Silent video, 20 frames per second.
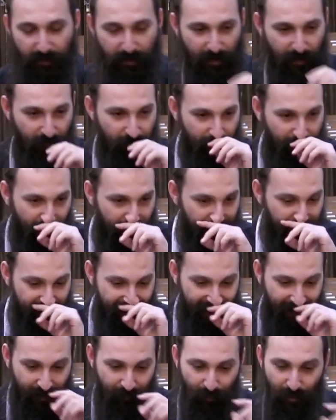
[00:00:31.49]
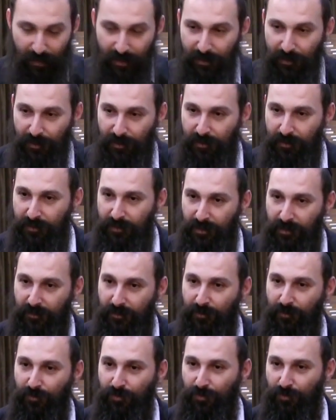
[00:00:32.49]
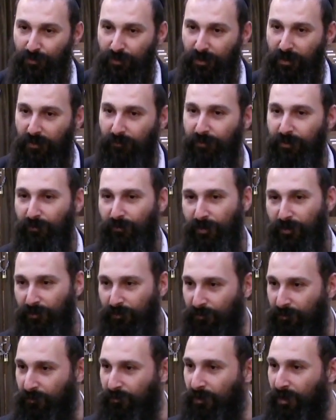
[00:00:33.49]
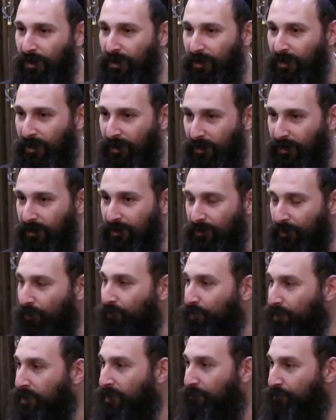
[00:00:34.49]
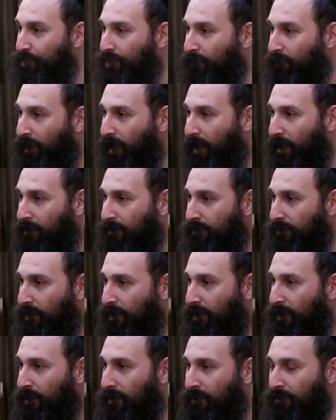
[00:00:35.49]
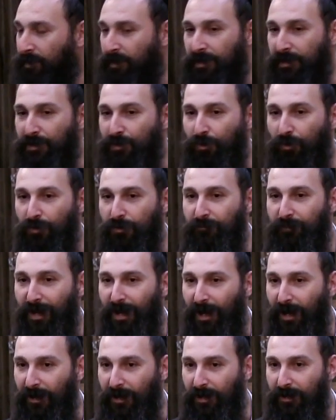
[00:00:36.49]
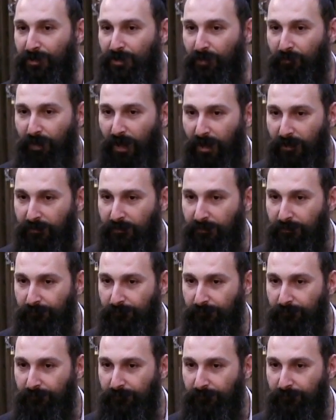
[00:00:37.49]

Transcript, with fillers: You know, when I became religious, and they used to tell me when you don't keep Shabbat, then it's called Mechalel Shabbat.